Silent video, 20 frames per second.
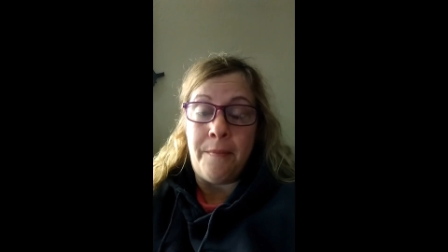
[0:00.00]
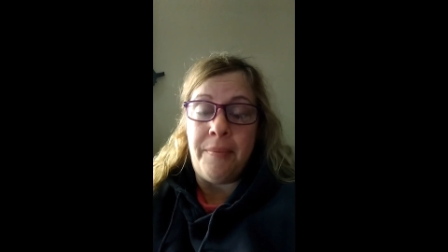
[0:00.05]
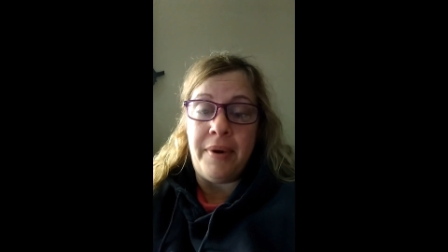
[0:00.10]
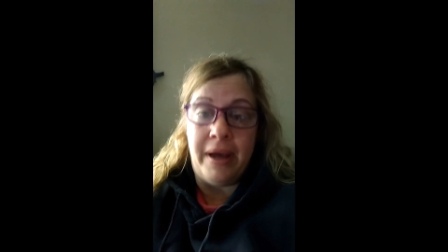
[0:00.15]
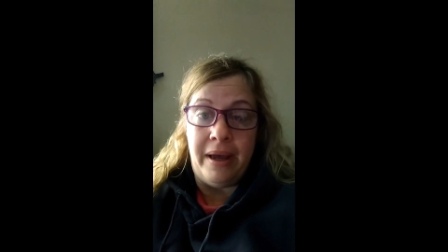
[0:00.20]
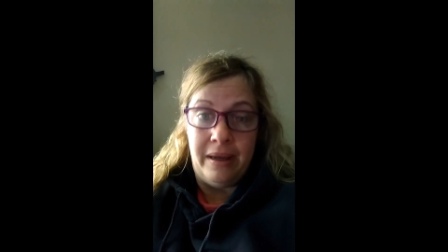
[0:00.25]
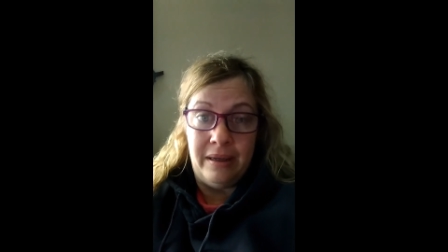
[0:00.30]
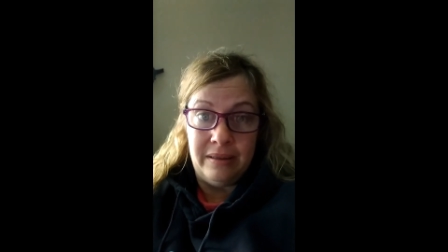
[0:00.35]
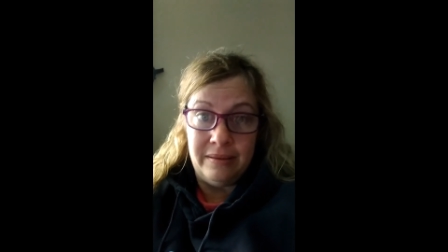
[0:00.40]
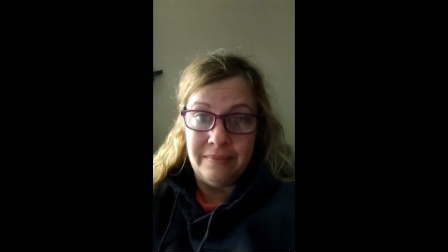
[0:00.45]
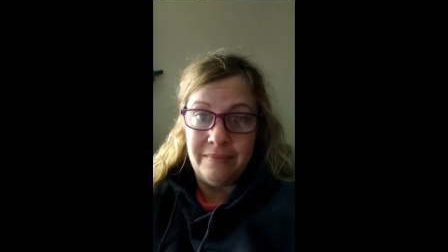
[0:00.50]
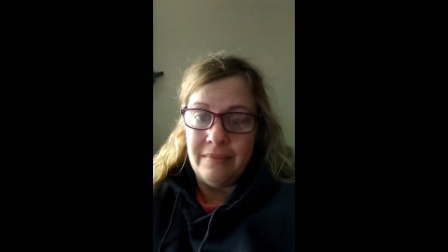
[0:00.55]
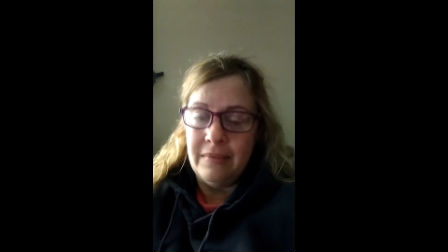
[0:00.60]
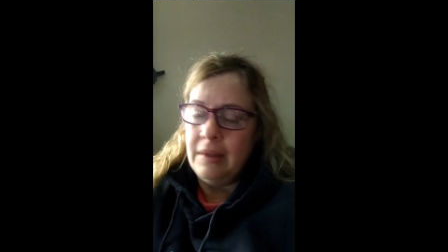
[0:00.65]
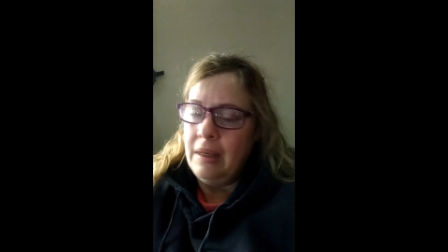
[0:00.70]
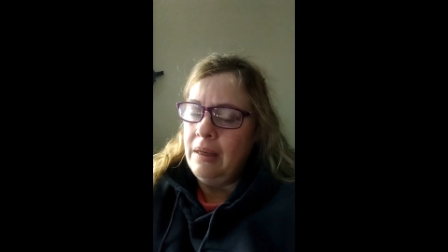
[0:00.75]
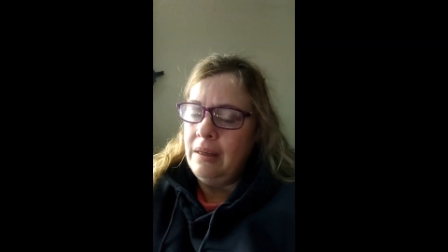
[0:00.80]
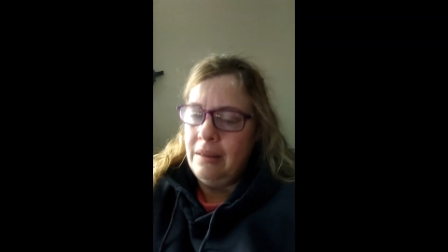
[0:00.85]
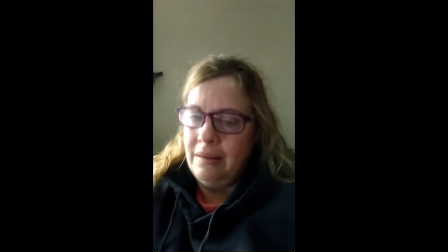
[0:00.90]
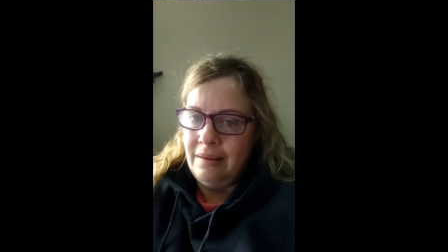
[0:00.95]
But
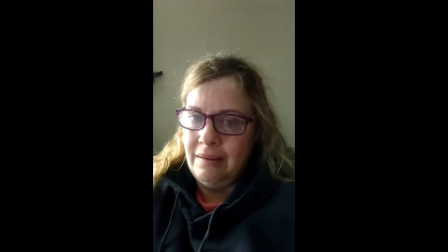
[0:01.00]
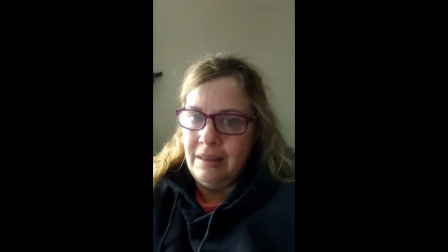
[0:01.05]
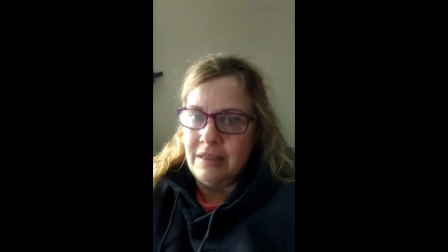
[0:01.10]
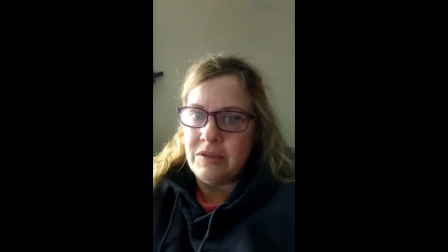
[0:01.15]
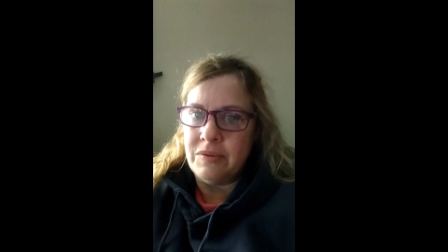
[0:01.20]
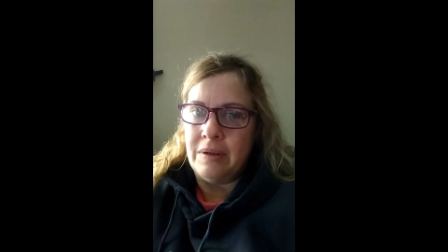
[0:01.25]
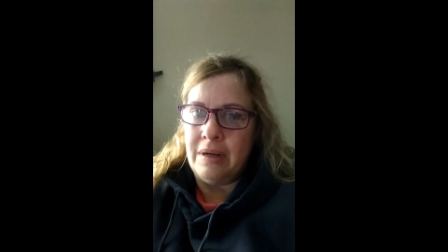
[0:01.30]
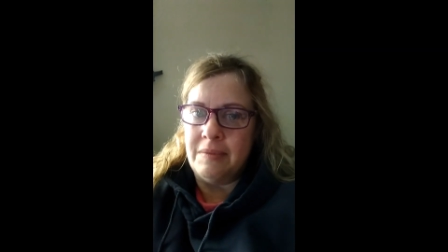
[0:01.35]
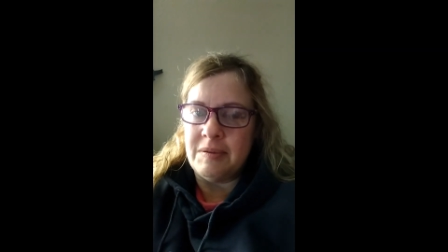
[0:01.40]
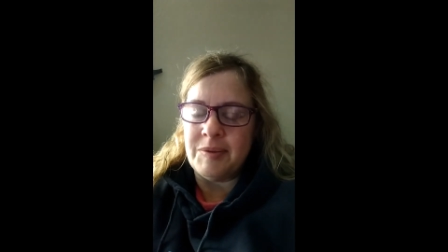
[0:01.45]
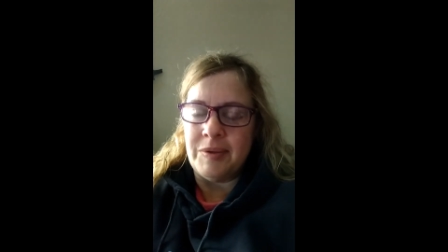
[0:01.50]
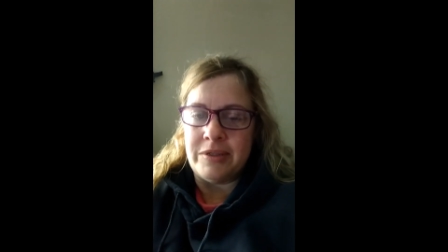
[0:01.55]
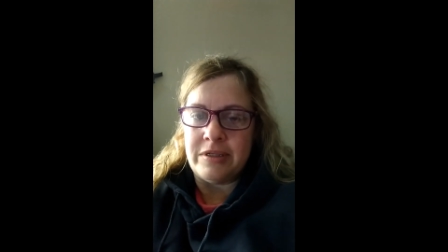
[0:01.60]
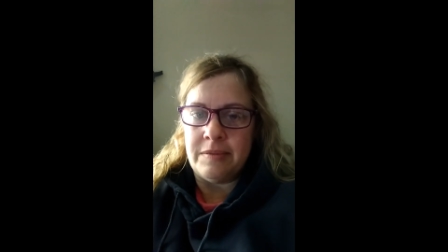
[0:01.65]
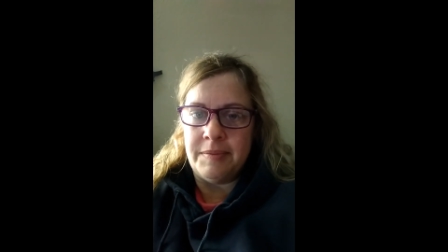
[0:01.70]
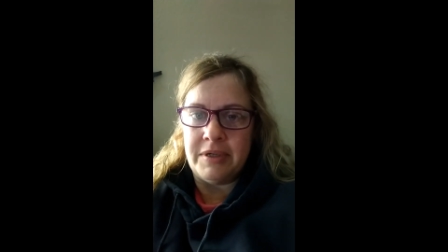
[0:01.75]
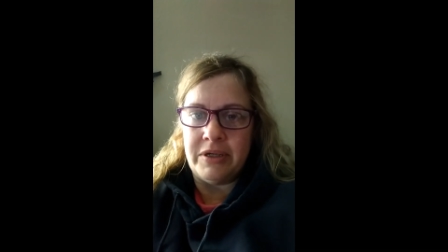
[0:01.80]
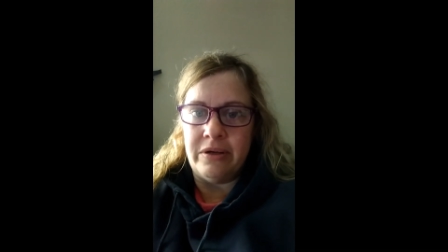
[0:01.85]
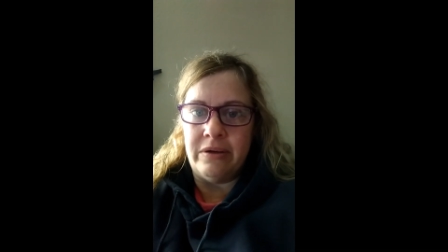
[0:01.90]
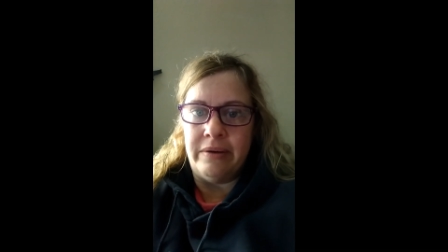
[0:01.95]
that's what I'm
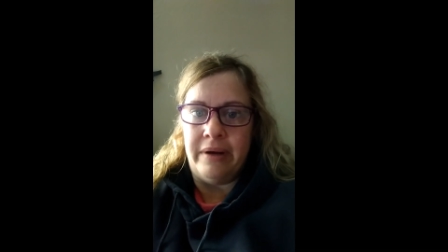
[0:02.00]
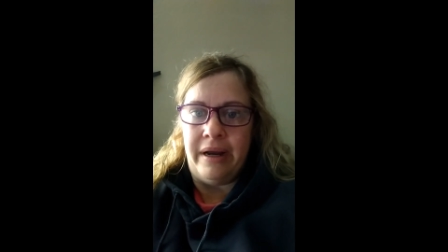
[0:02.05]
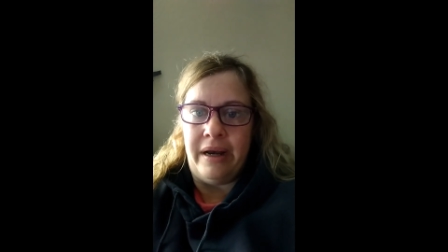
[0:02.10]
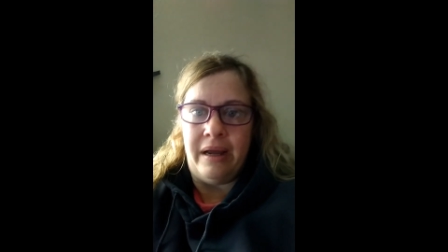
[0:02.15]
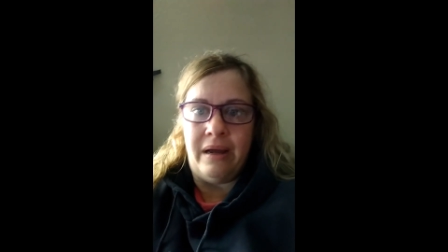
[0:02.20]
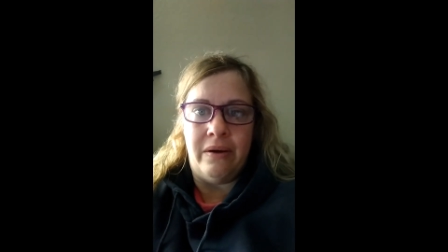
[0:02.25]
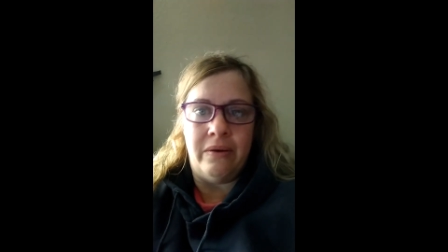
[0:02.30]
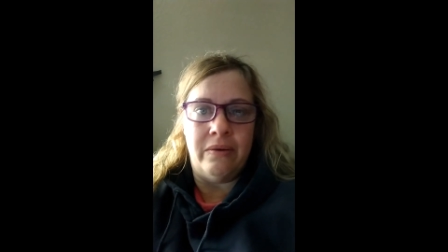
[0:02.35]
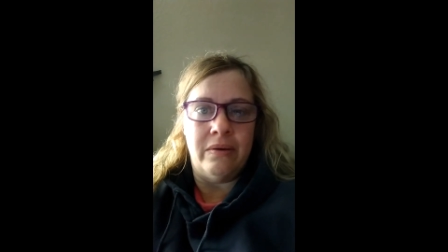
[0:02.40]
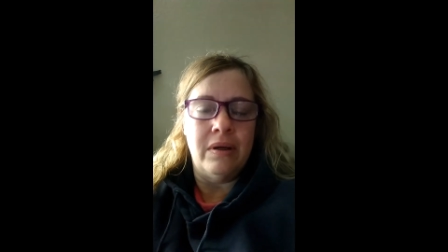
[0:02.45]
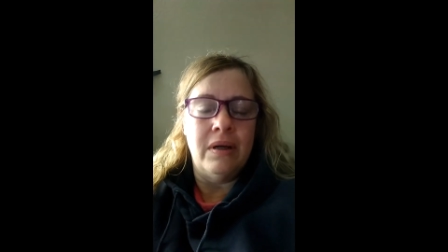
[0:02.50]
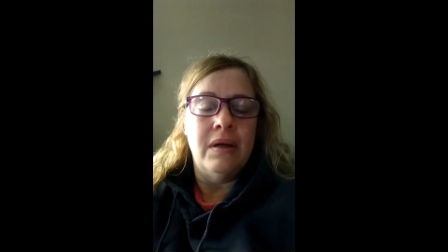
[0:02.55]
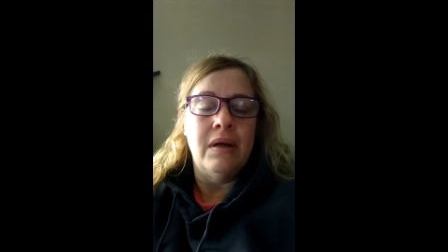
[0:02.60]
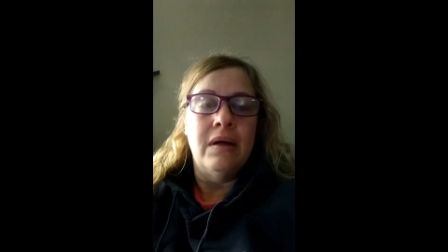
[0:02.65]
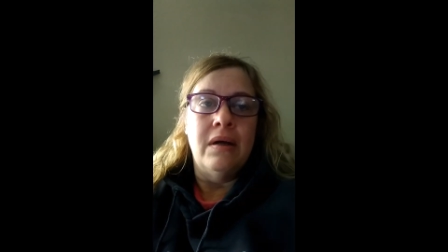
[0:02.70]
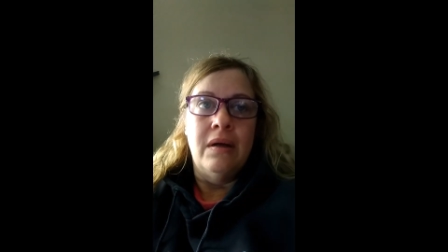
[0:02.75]
supposed to be doing right now.